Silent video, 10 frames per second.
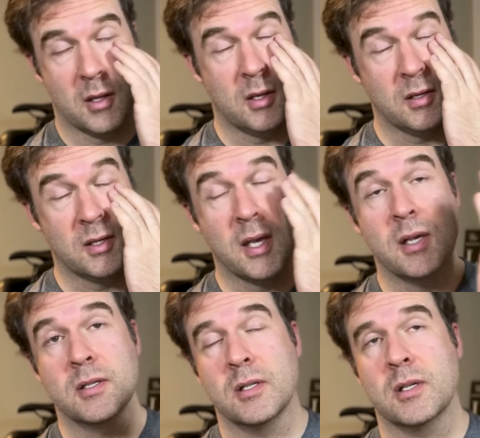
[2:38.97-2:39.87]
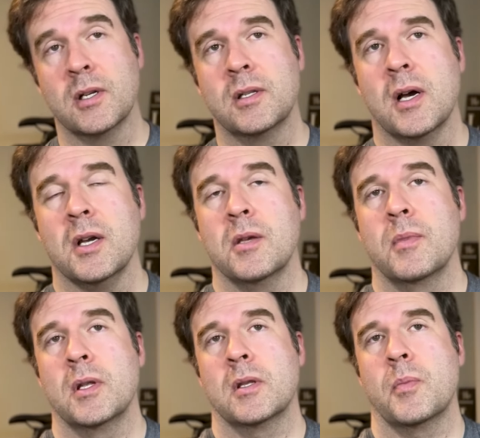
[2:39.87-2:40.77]
says it's going to
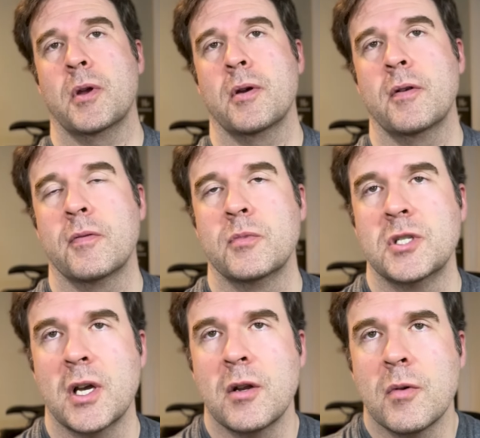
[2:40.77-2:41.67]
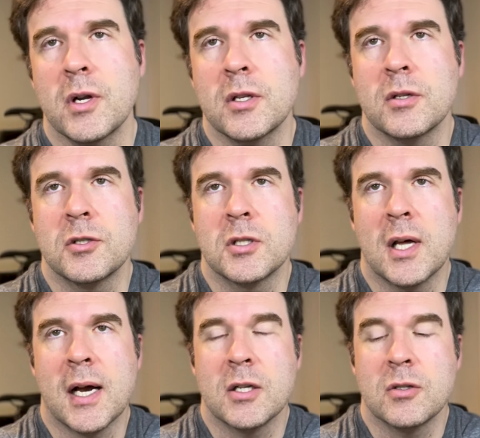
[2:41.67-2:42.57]
document the period from January until
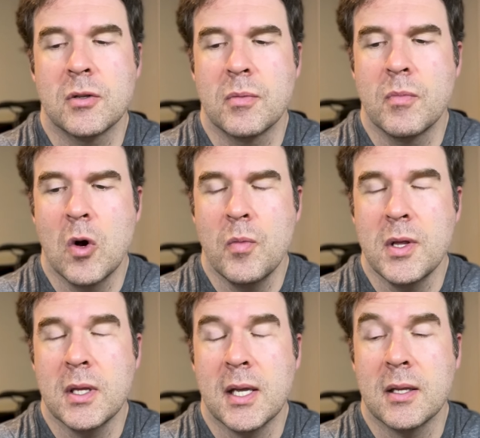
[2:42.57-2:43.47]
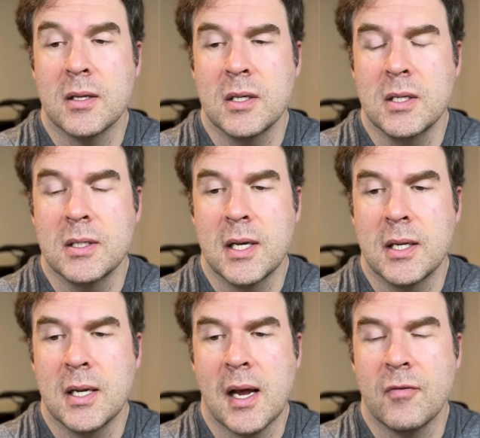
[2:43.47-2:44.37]
July. So the moment that the season
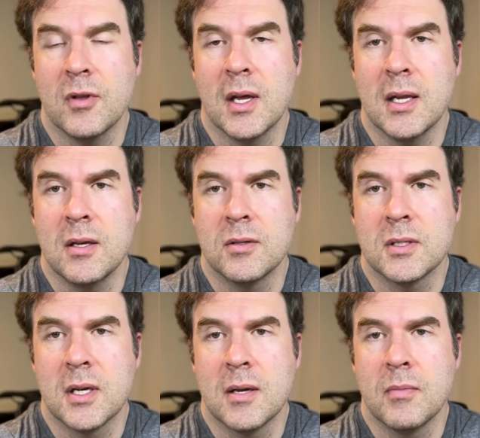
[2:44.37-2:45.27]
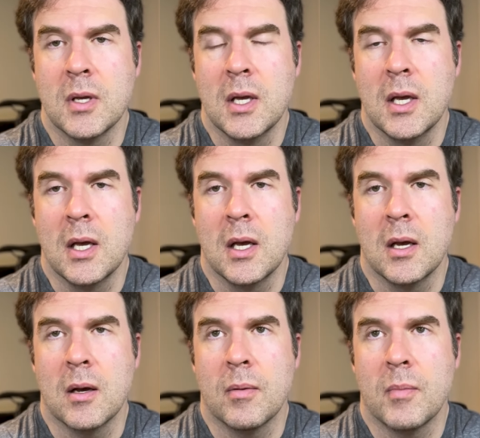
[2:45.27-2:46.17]
ended after that Eagles game,
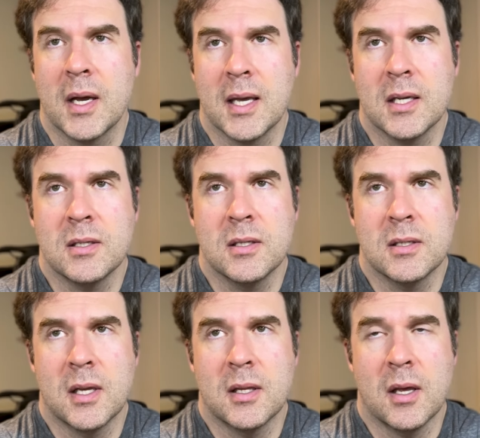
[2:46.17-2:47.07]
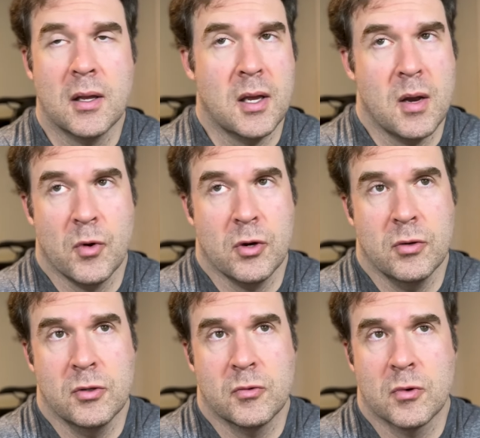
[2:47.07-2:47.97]
my guess is that the camera
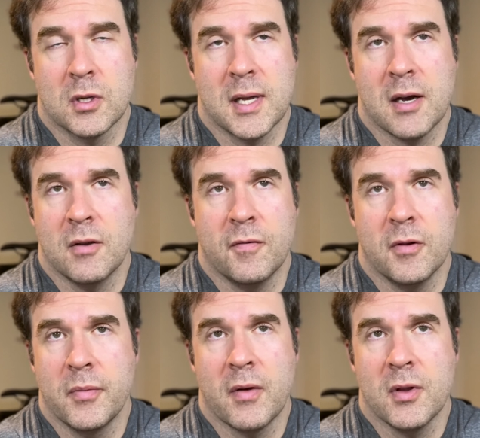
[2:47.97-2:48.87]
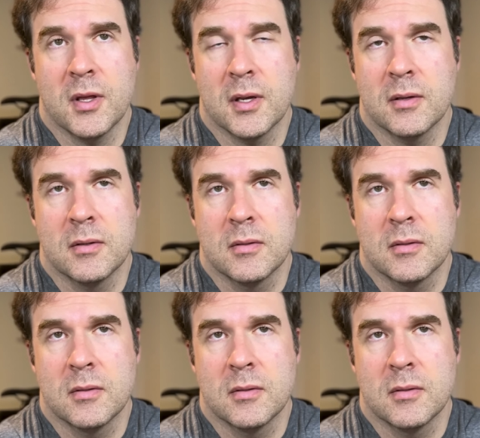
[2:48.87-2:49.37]
crews were allowed to film everything.